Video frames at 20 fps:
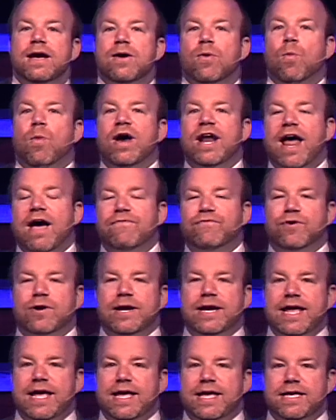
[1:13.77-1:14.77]
Whatever
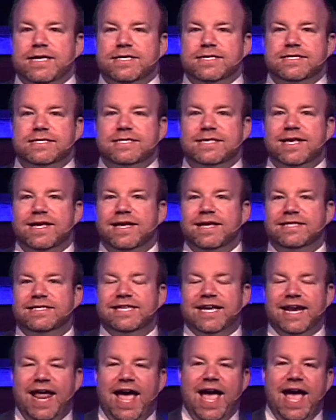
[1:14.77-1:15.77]
it is,
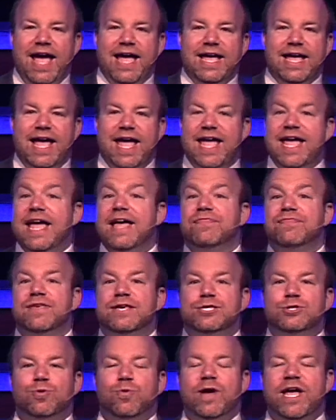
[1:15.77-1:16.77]
today and
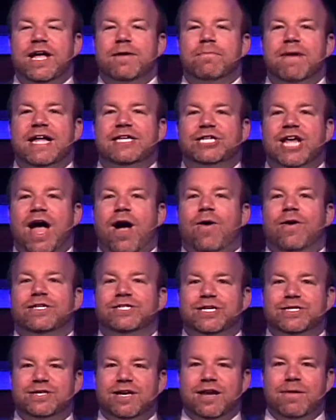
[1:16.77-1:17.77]
this week, my
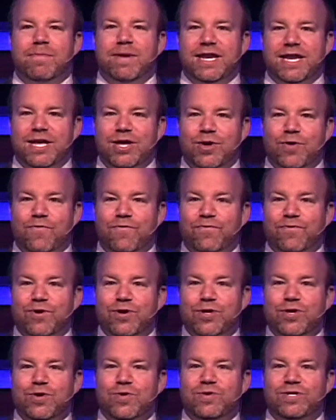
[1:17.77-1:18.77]
challenge is going to be to you for
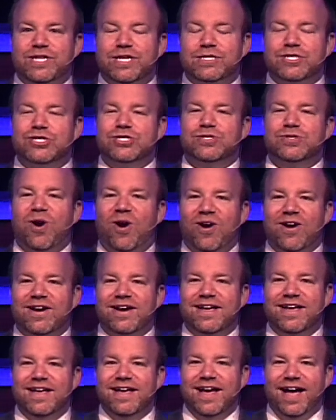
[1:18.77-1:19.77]
you to
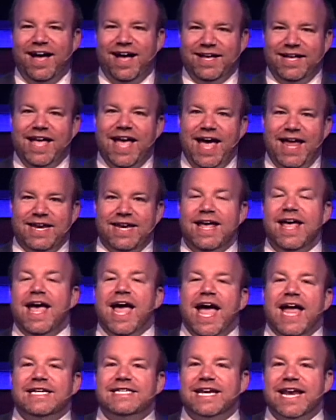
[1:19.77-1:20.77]
start again.
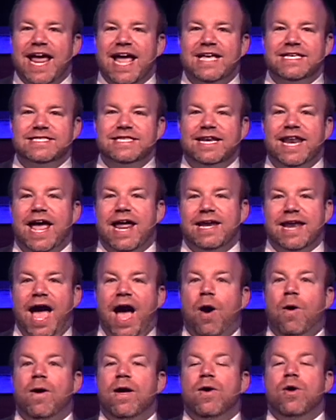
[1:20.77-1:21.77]
And today is the day.
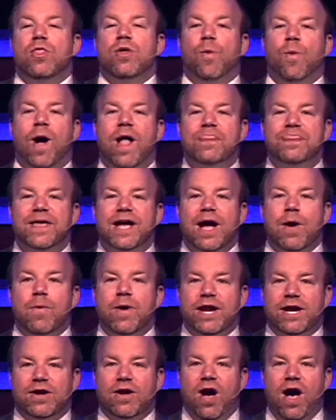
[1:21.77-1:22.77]
Now, the one thing I
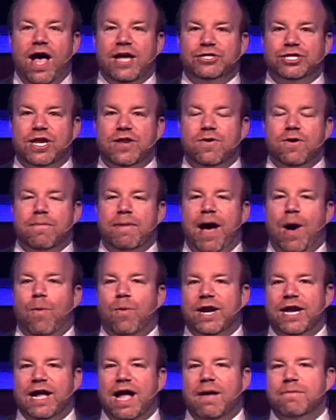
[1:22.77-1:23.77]
want to caution you about
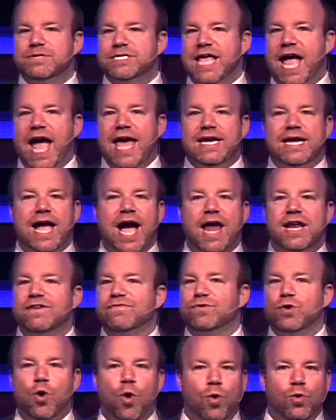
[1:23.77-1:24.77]
when it comes to any kind
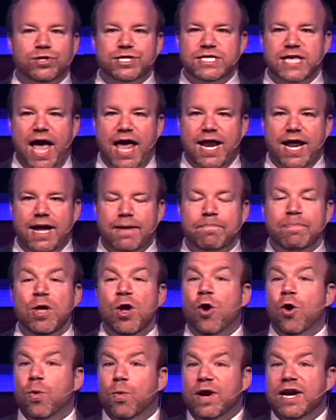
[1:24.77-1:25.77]
of goal setting,
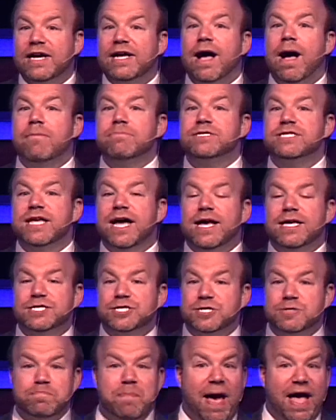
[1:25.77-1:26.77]
or when it comes to
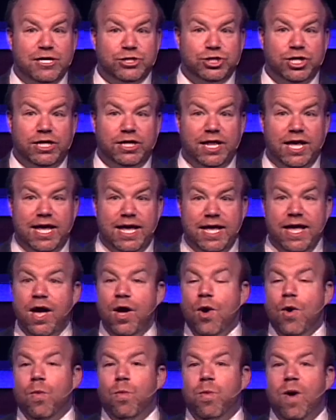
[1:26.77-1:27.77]
especially
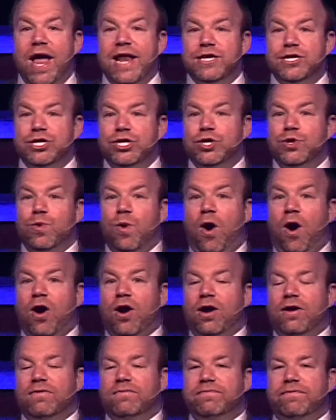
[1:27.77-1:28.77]
when you
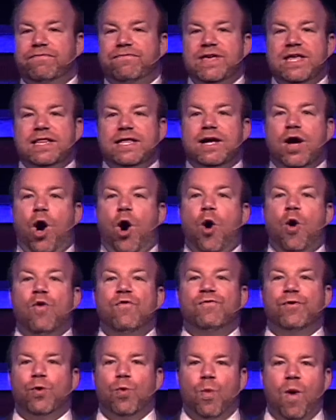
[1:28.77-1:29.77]
are feeling
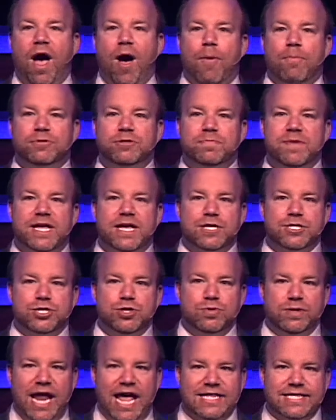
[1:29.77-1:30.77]
overwhelmed because
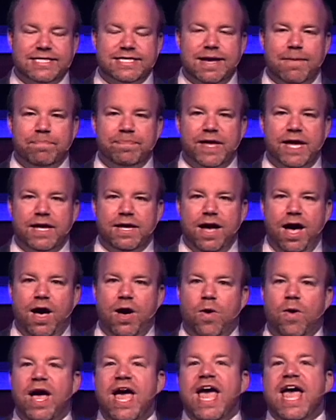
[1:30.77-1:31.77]
you let something
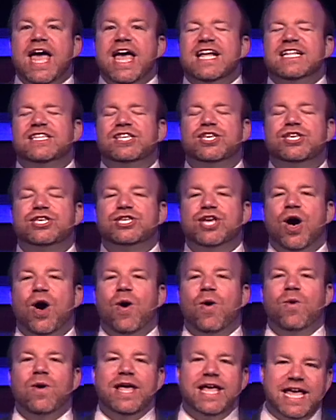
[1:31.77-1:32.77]
go, it's
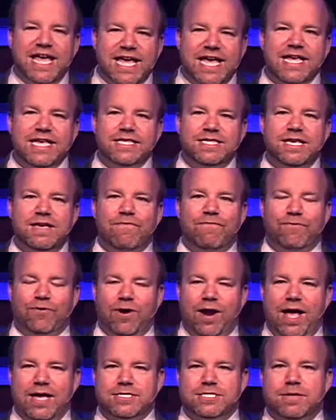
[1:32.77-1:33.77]
so easy
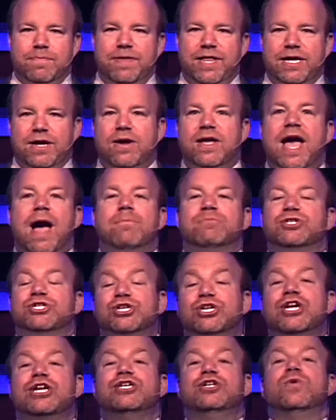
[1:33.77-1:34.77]
for us to be like, okay, I'm
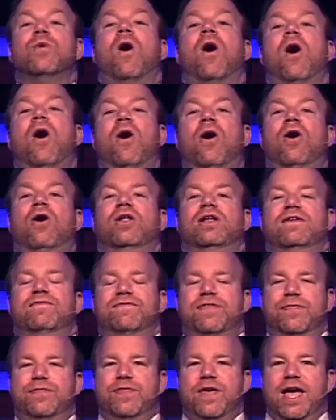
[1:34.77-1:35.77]
just going to do all of
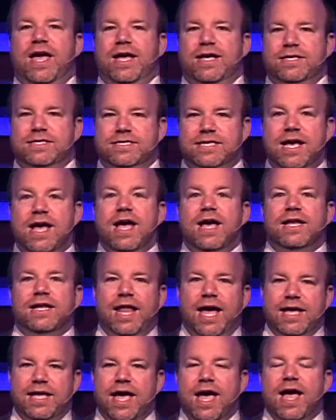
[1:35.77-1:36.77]
the things.
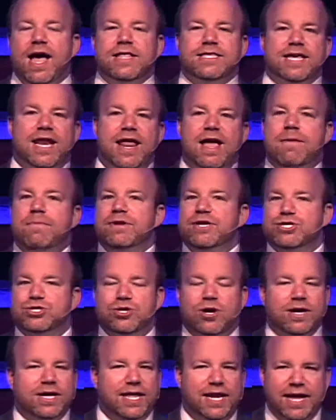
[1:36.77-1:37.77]
Like, today I'm going to
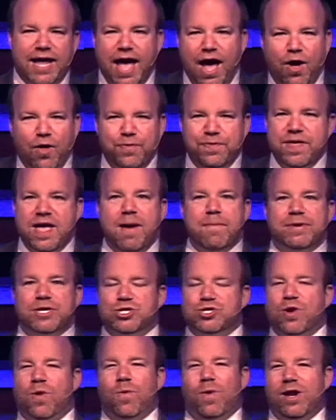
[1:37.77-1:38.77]
start getting healthy. I'm going
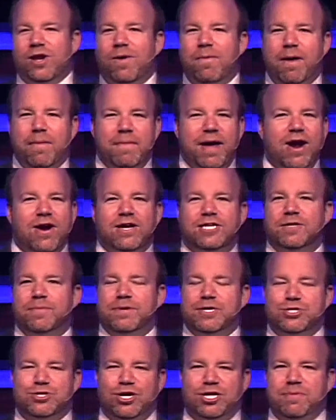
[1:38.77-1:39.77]
to start working on my marriage. I'm
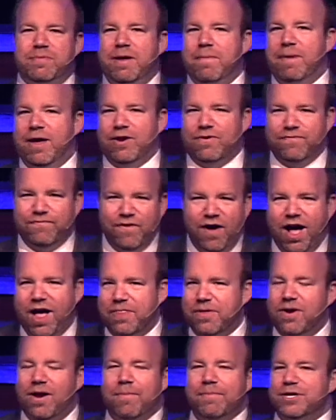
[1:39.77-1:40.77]
going to start to be a better
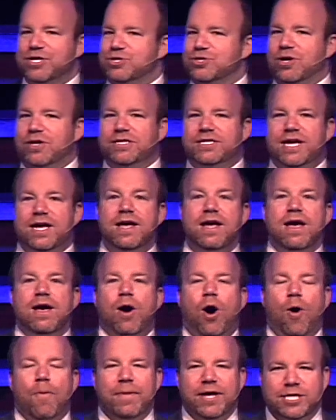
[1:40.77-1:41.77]
father. I'm going to start to
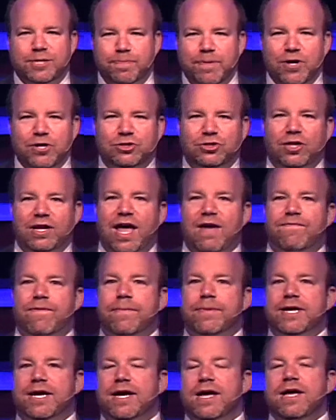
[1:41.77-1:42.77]
all my spiritual life.
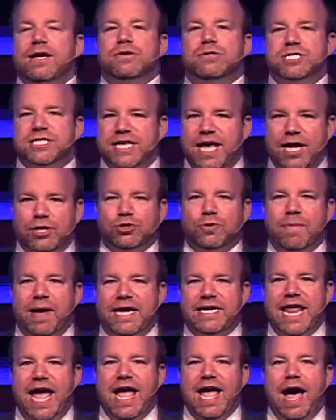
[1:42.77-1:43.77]
I'm going to schedule my
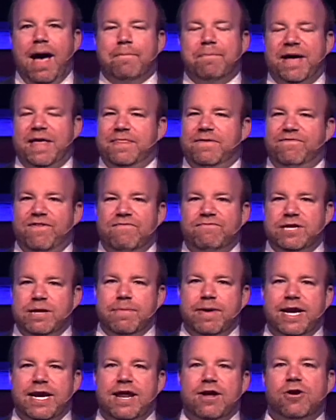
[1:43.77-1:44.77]
day up by the
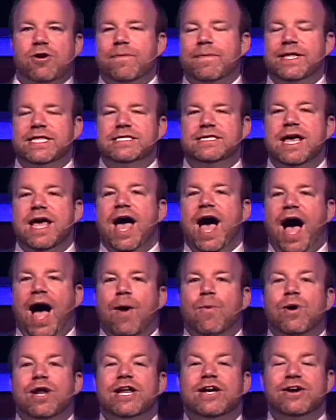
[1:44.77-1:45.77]
15-minute increments. I
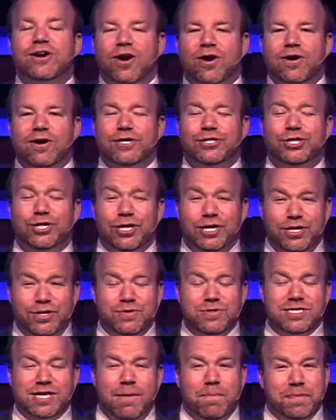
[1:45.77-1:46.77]
want to encourage you to
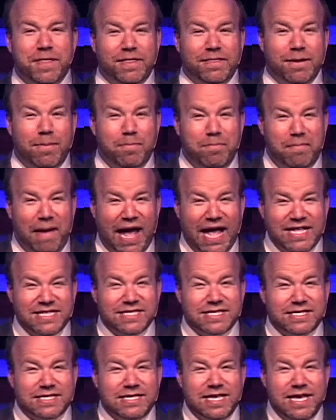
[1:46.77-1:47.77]
do something that might
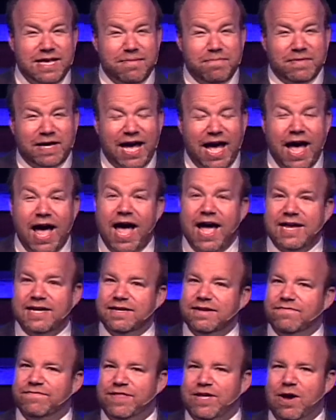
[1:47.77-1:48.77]
seem
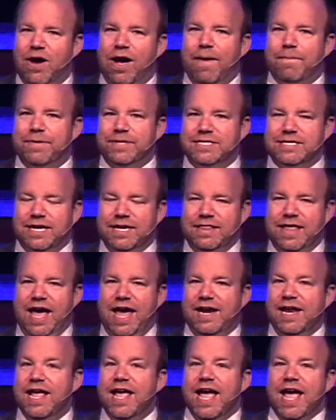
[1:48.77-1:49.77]
kind of the opposite of
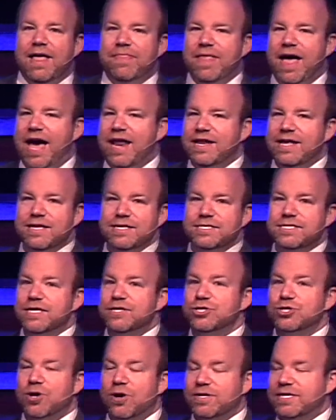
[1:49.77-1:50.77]
that. And that is,
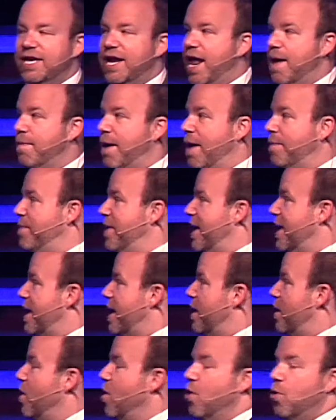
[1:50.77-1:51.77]
start today by
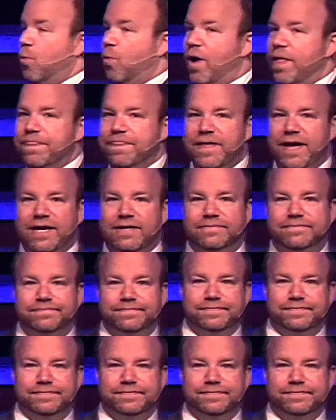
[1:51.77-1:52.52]
picking one thing.